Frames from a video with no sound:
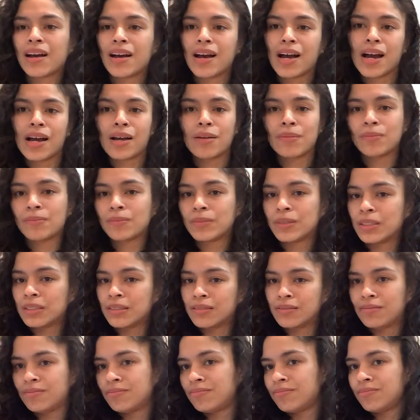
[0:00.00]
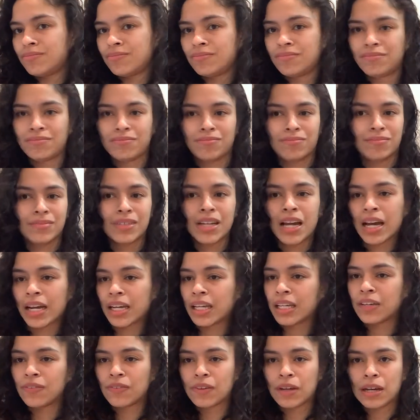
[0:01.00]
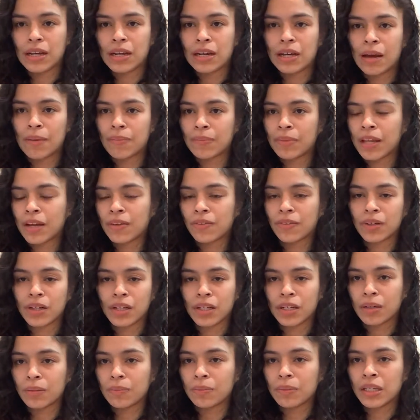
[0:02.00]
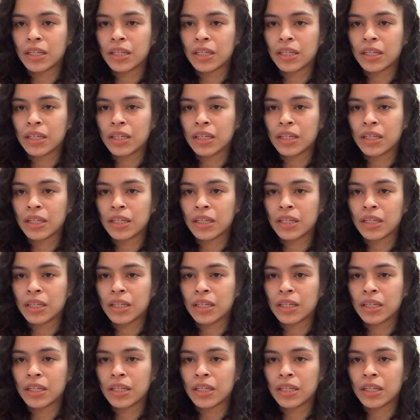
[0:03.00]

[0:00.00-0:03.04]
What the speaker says: I'm naive and I'm never gonna